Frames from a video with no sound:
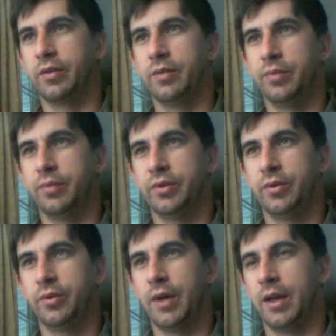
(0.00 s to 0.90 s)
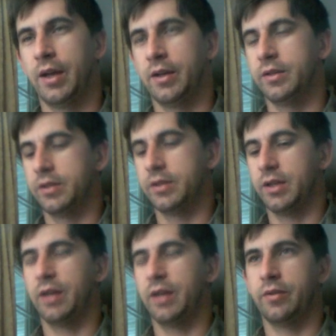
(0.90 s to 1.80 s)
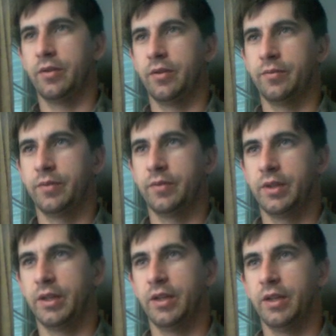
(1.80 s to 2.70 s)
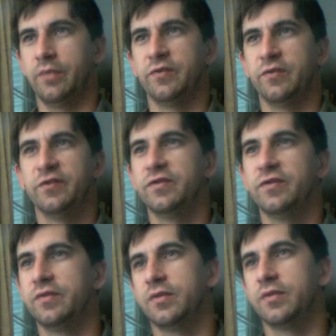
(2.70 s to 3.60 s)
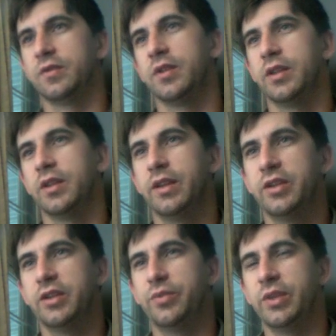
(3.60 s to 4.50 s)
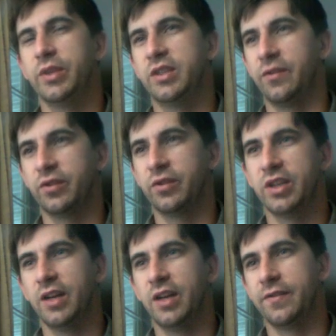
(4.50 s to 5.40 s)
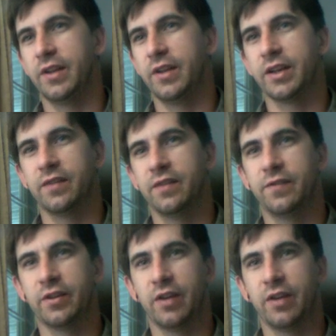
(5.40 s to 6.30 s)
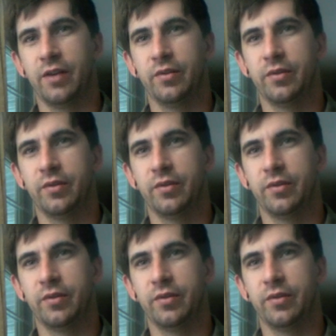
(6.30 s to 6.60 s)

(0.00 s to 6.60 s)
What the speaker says: blue, and I don't know, yellow. That should be different enough that I can figure out